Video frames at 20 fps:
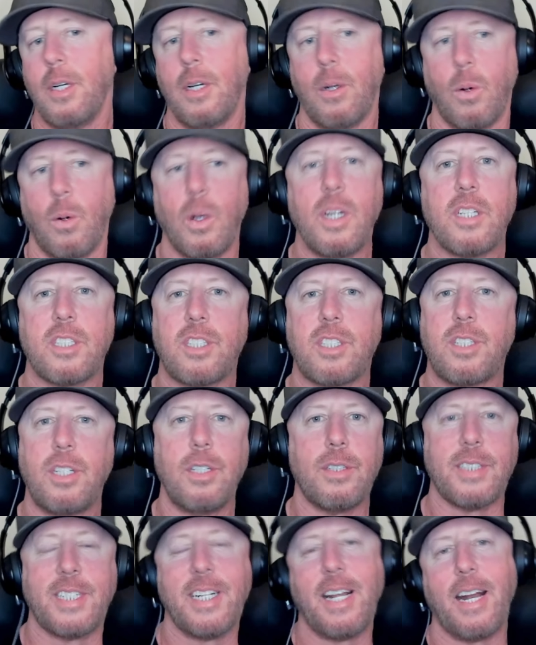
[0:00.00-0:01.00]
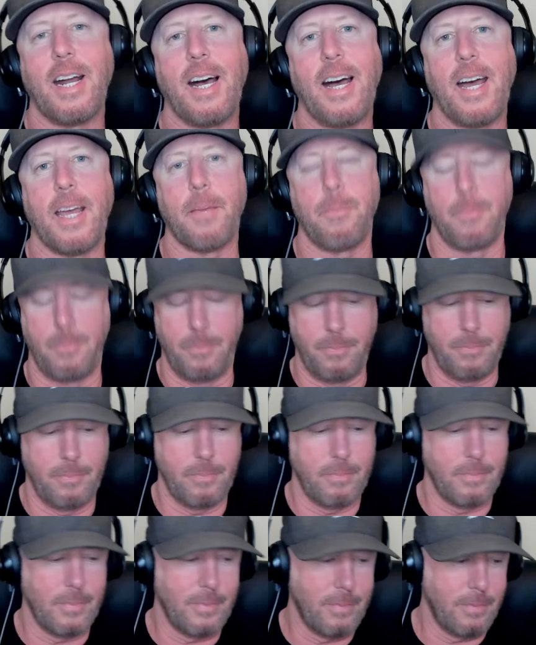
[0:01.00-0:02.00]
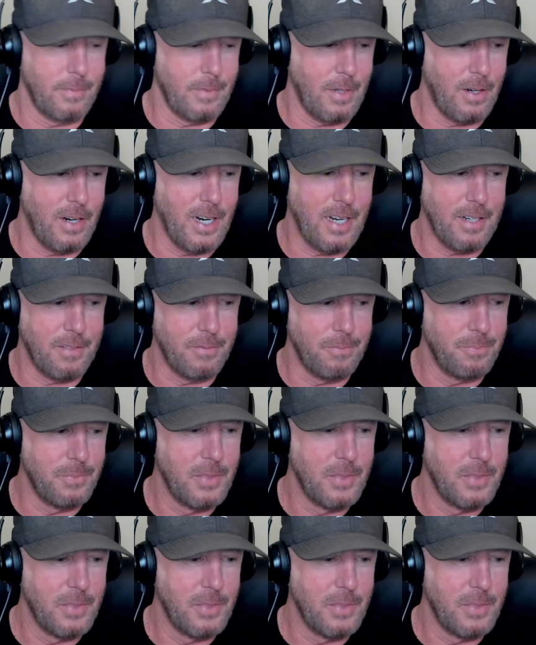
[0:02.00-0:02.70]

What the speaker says: Well, it's true. It's not a hype. All right?